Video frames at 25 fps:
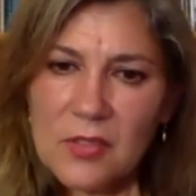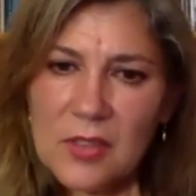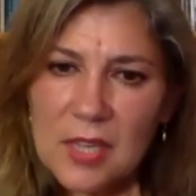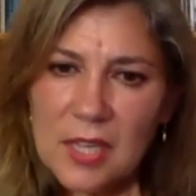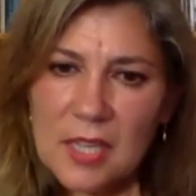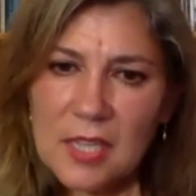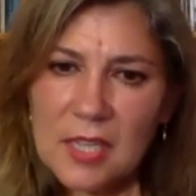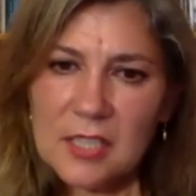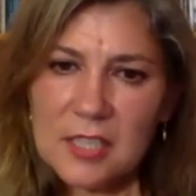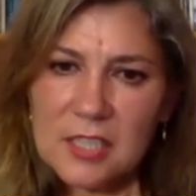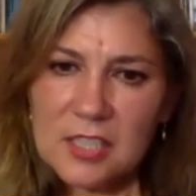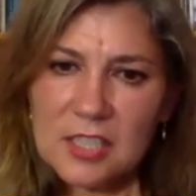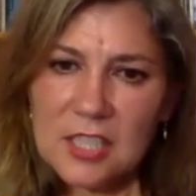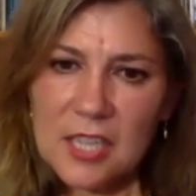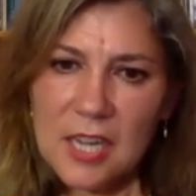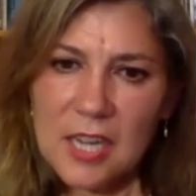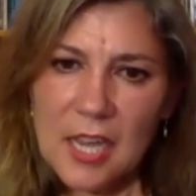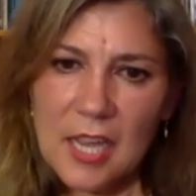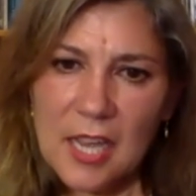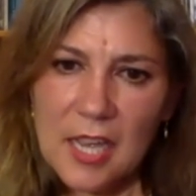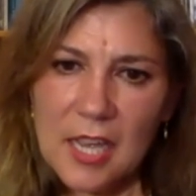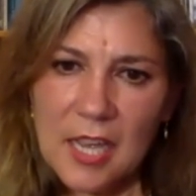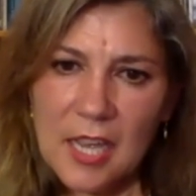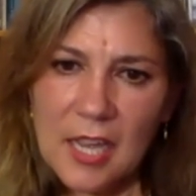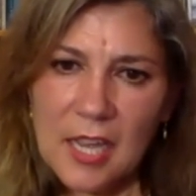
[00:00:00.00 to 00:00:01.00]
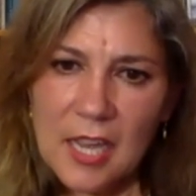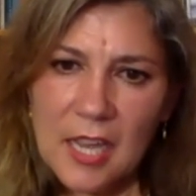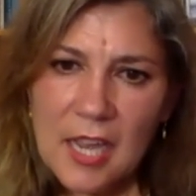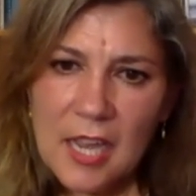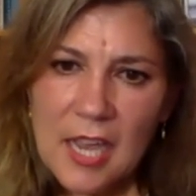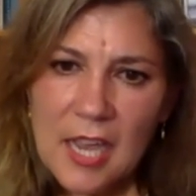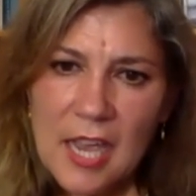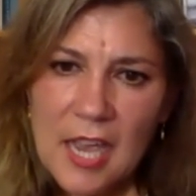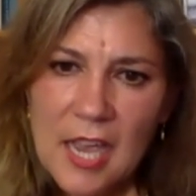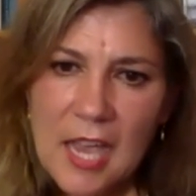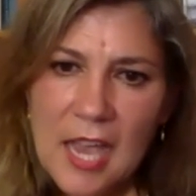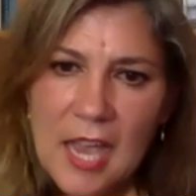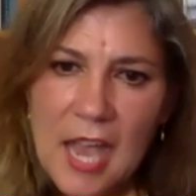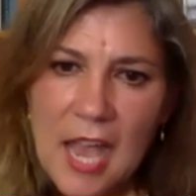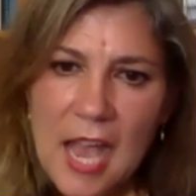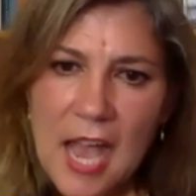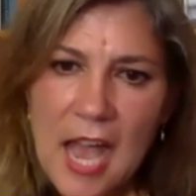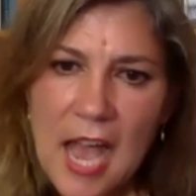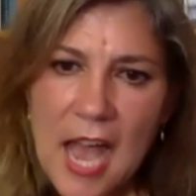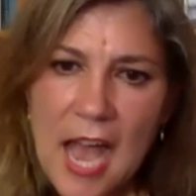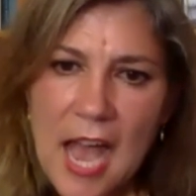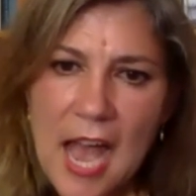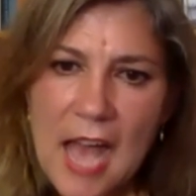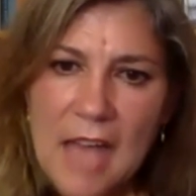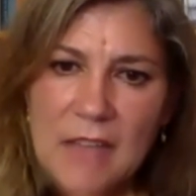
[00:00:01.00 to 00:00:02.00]
the cliche
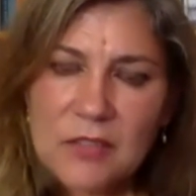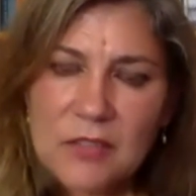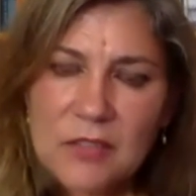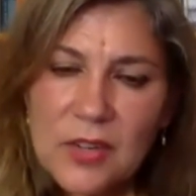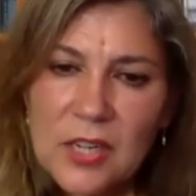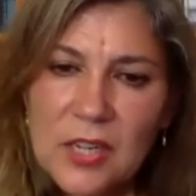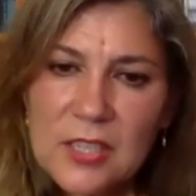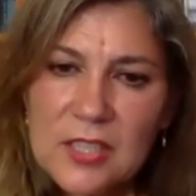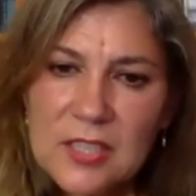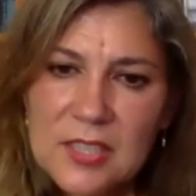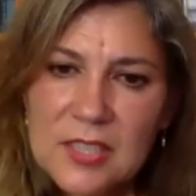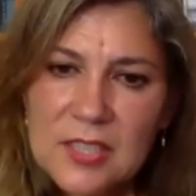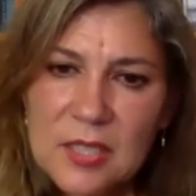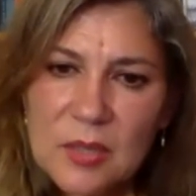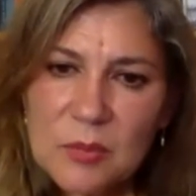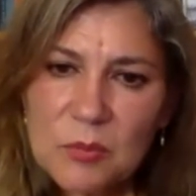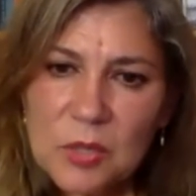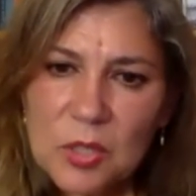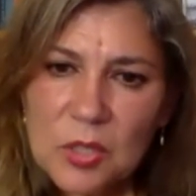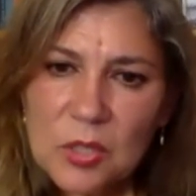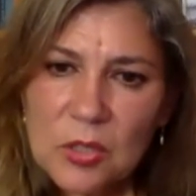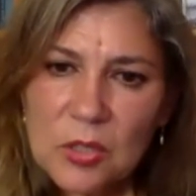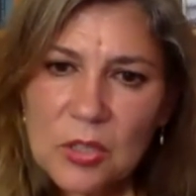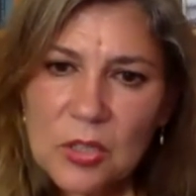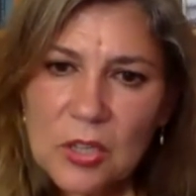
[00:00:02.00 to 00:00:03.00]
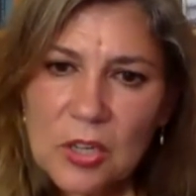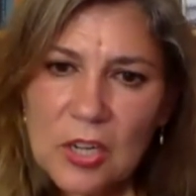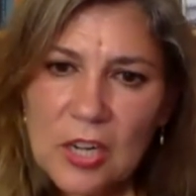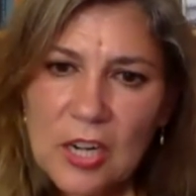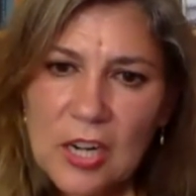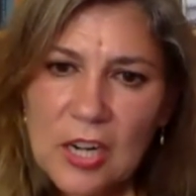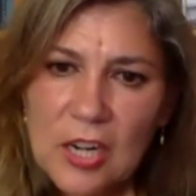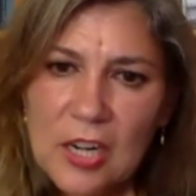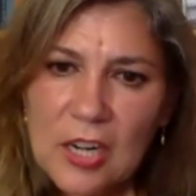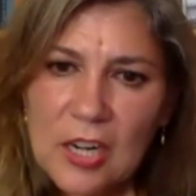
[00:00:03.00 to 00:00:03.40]
as very similar.